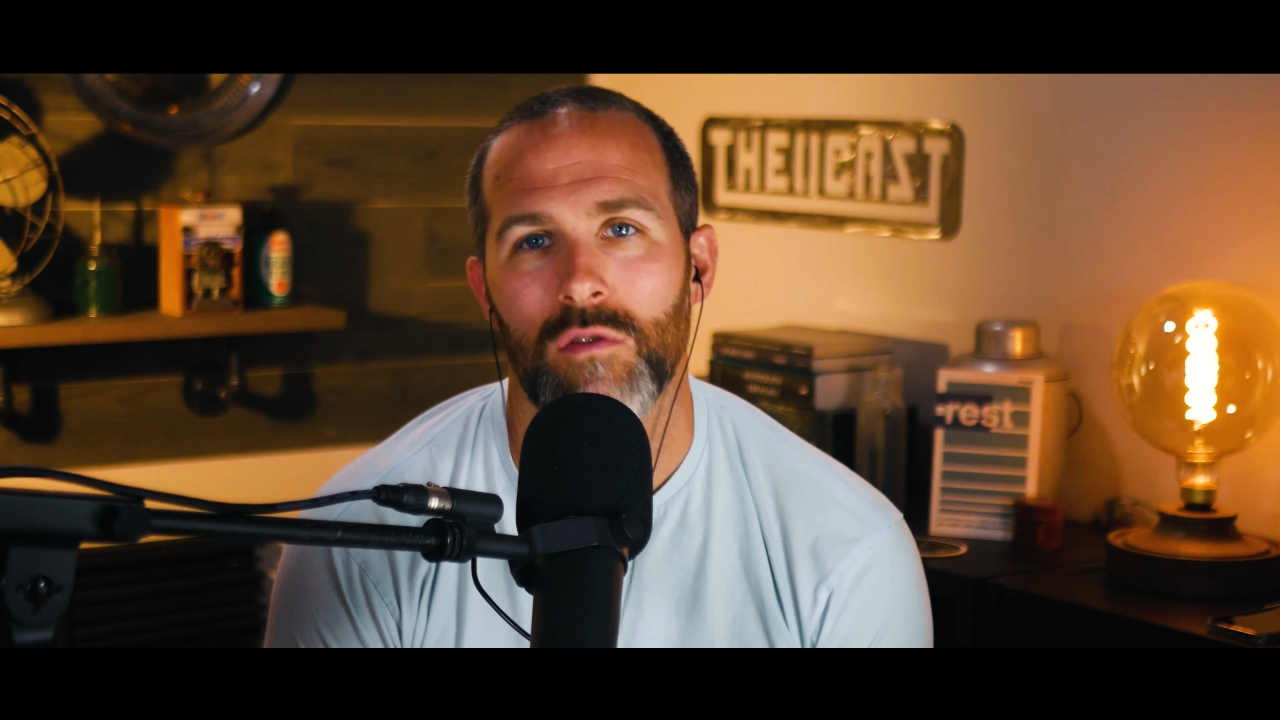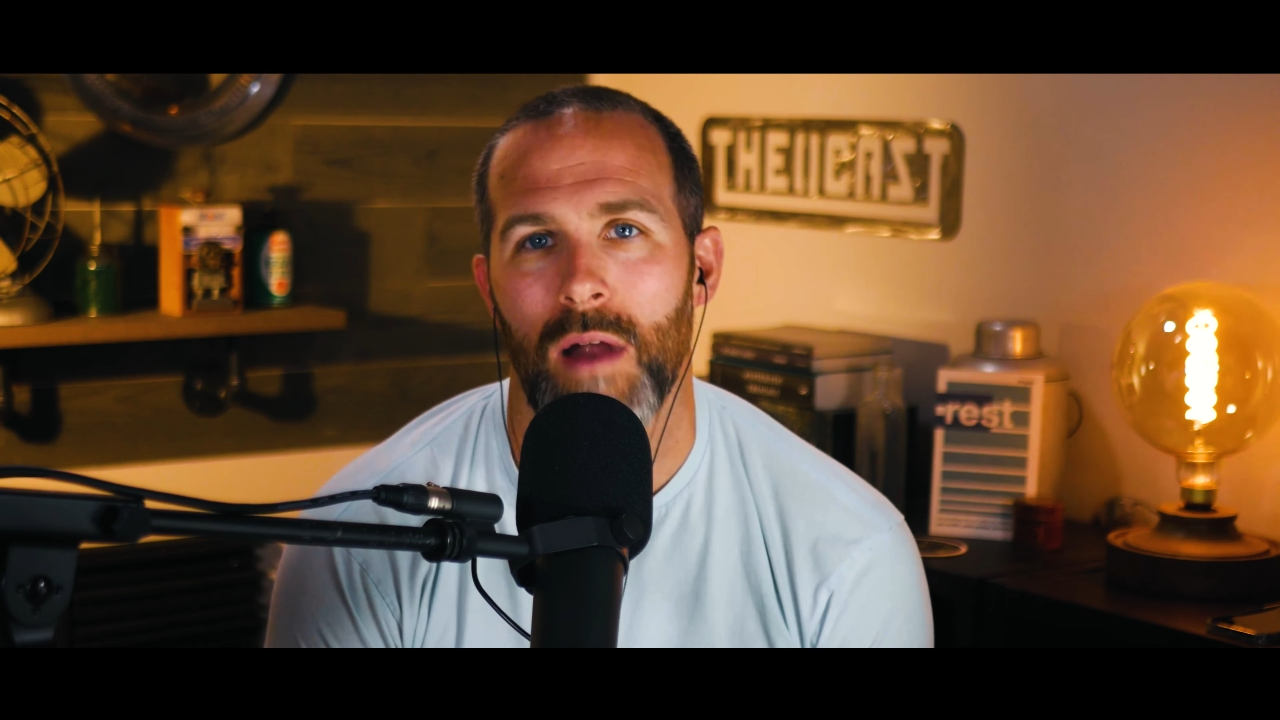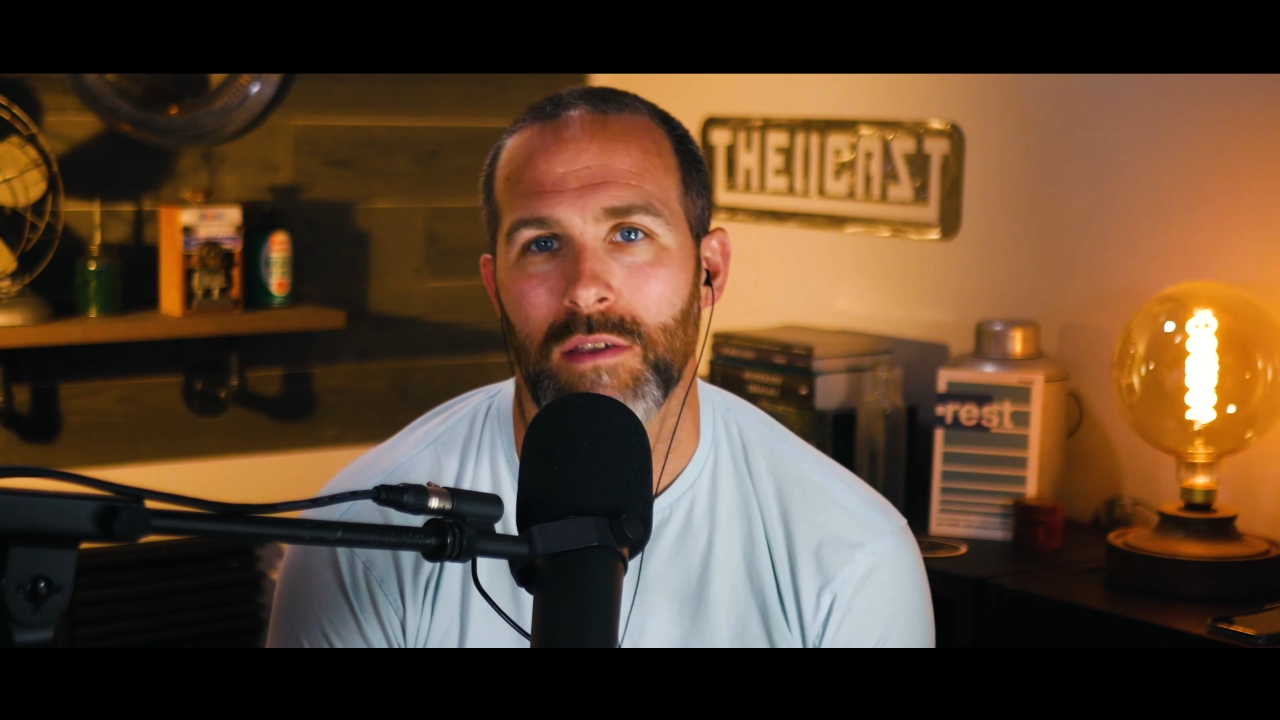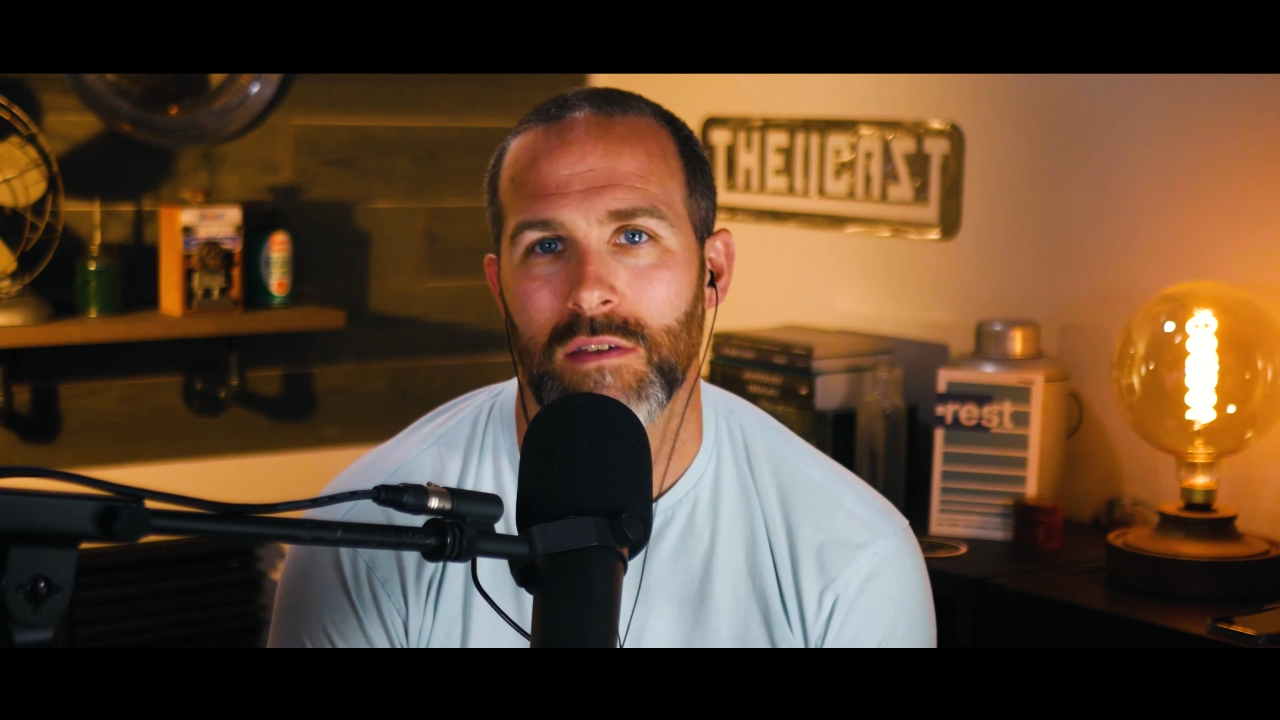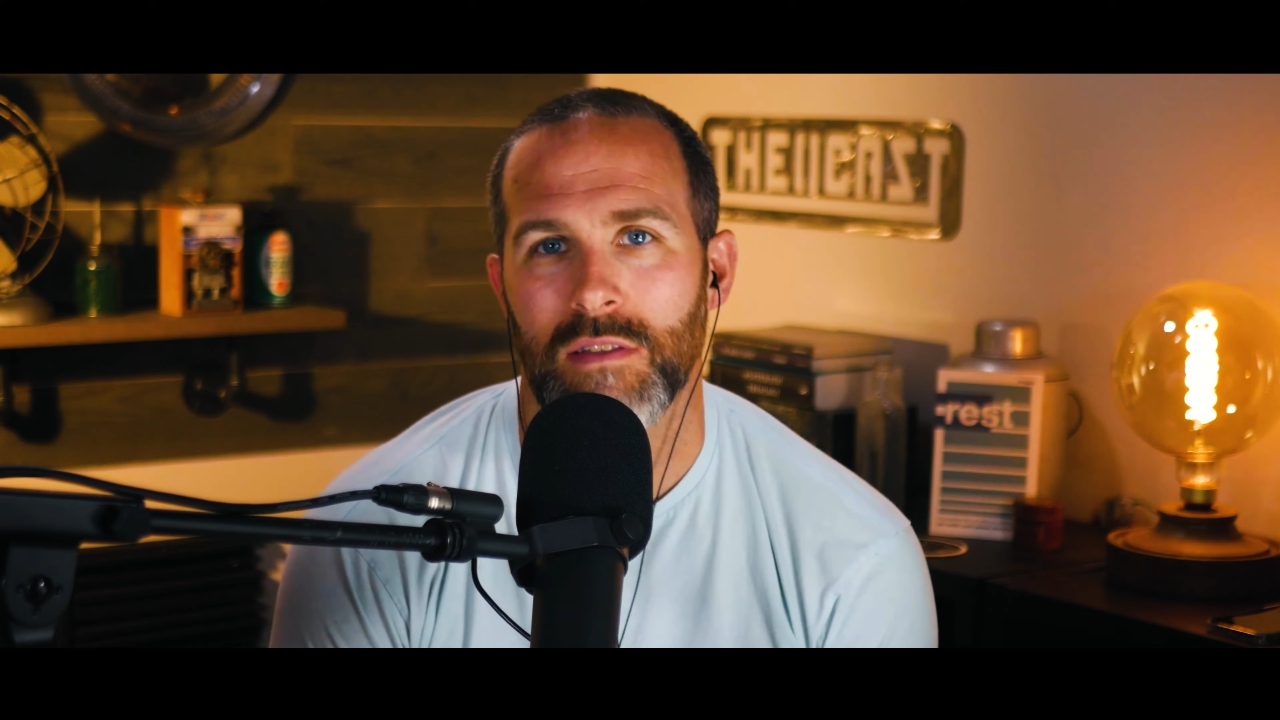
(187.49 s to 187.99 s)

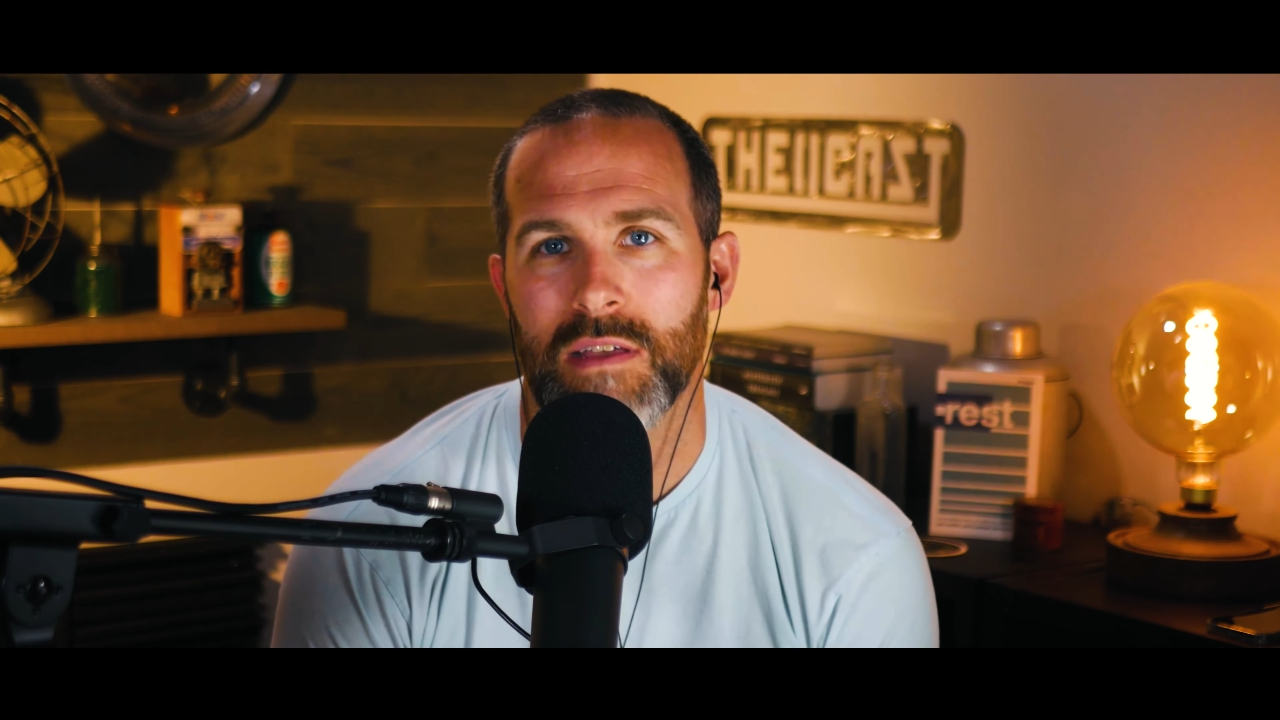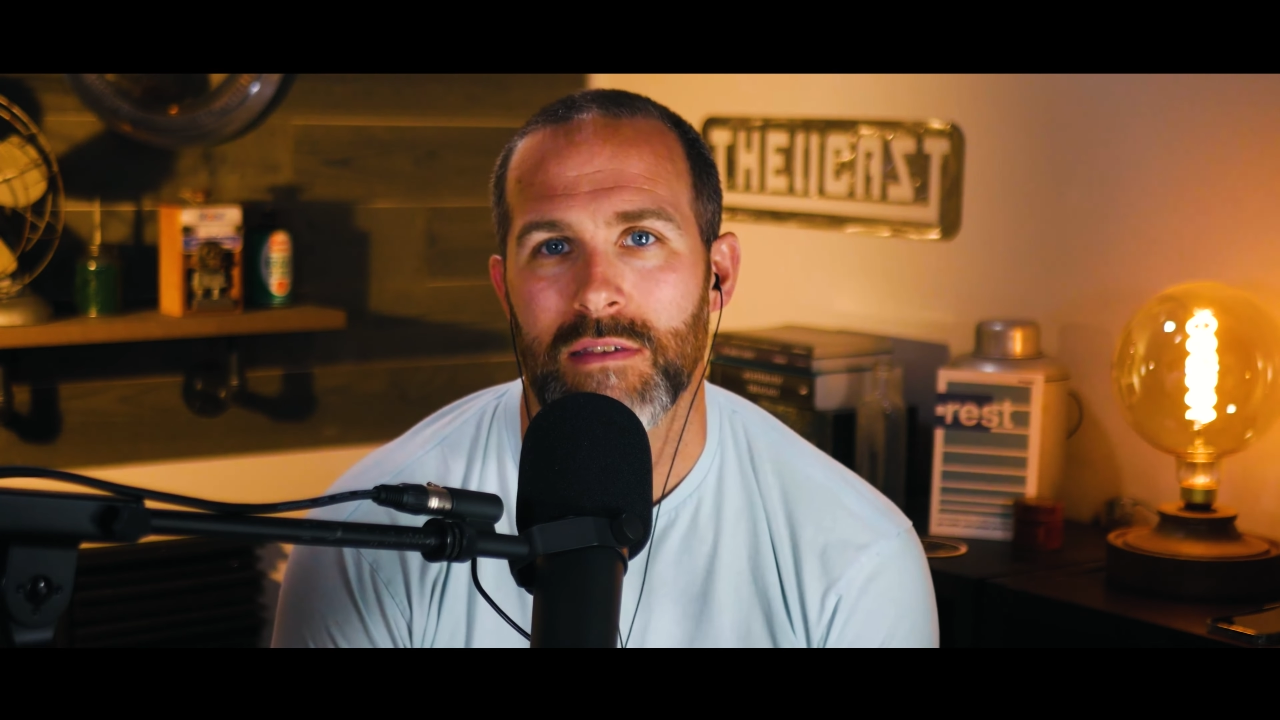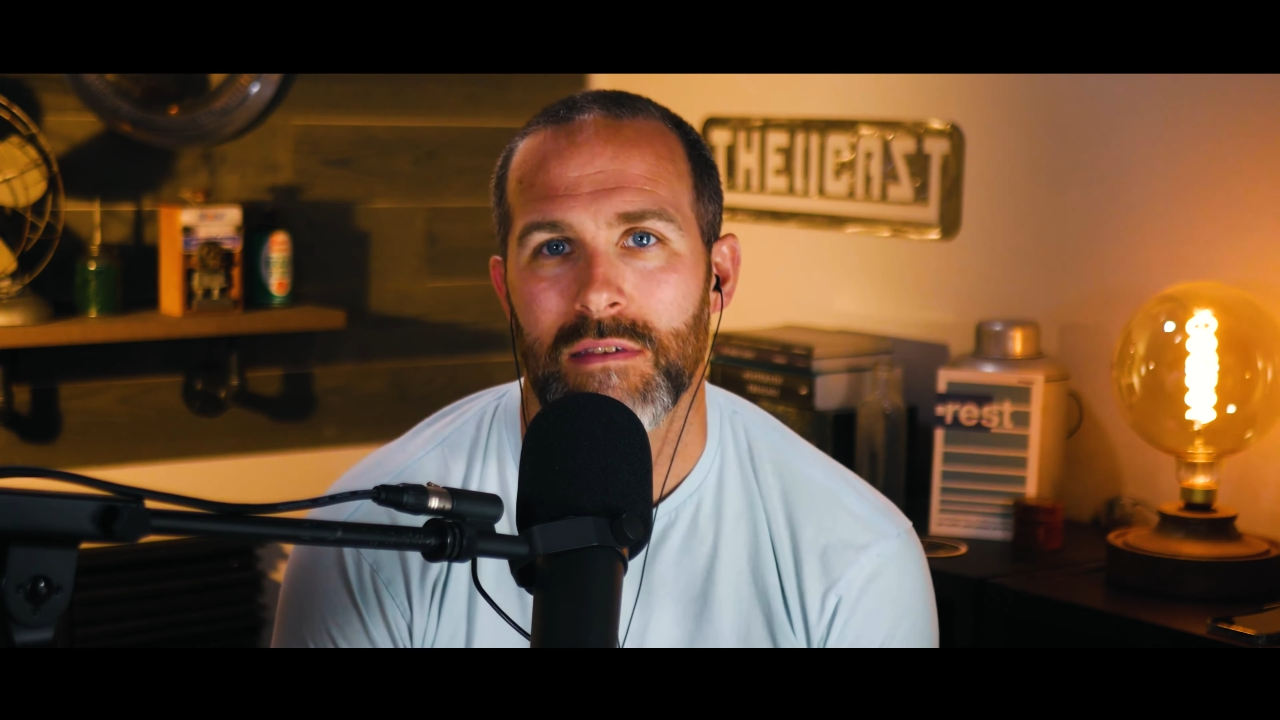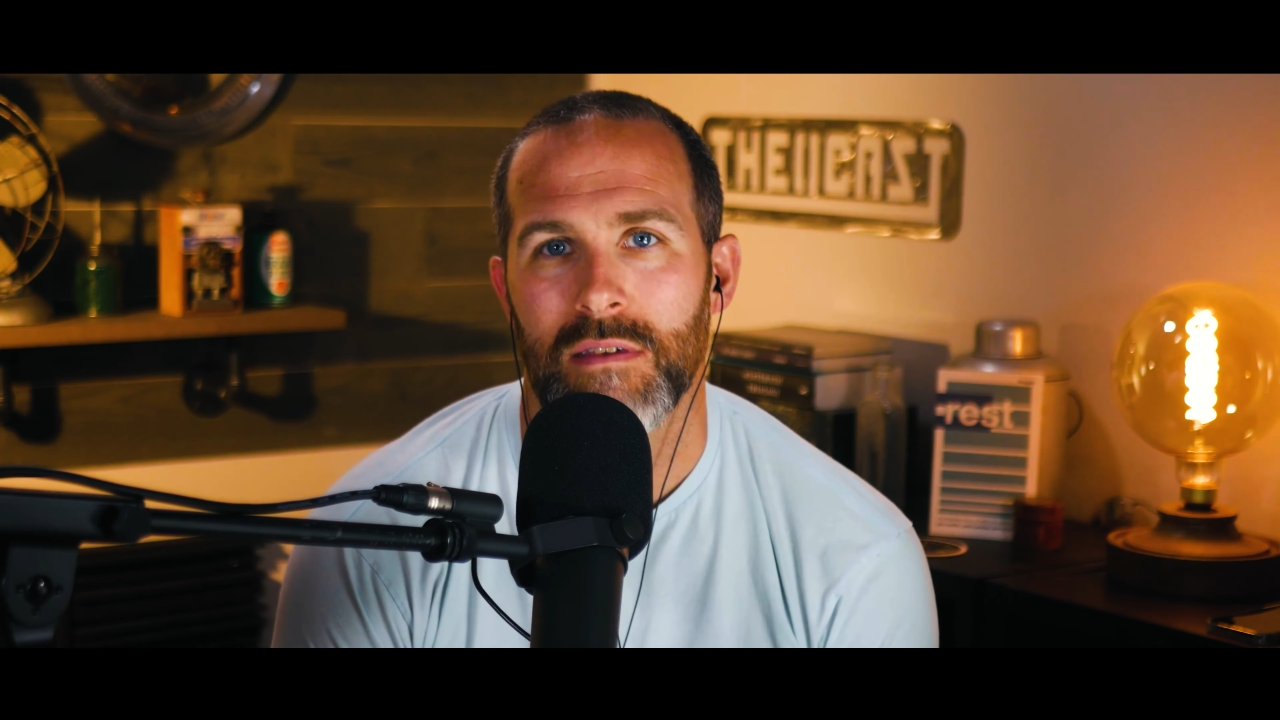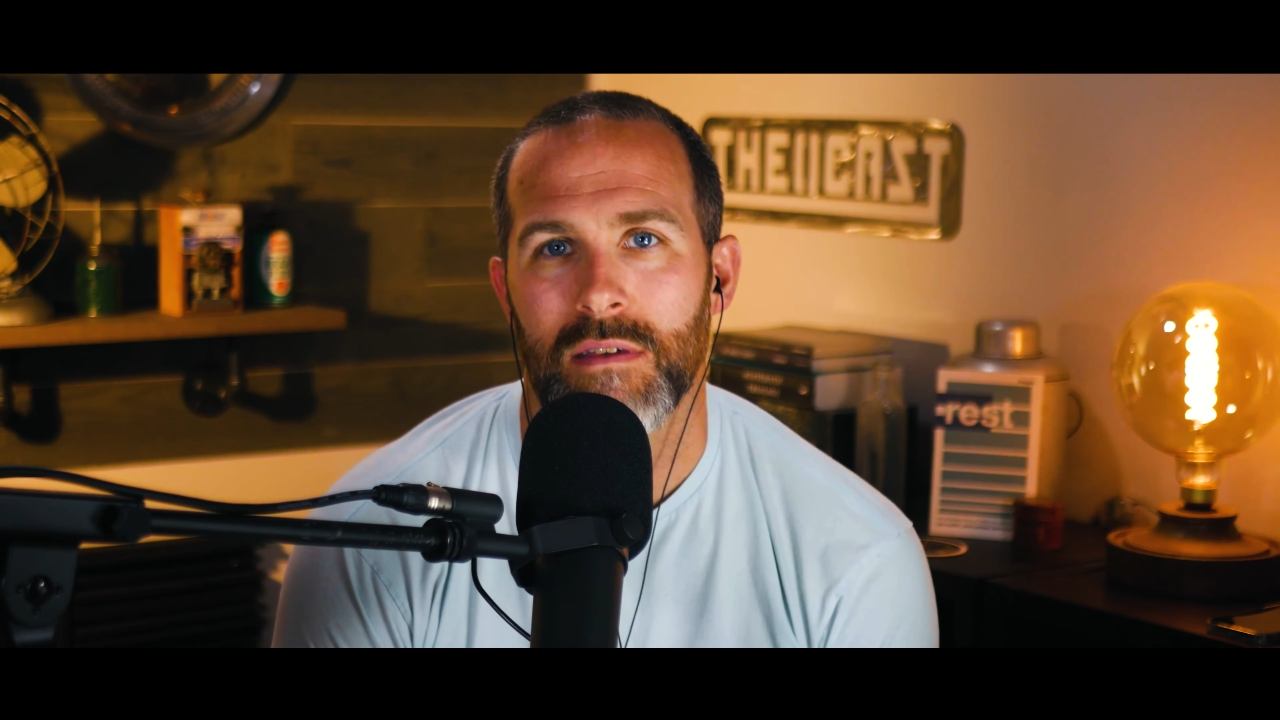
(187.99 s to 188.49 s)
righteousness.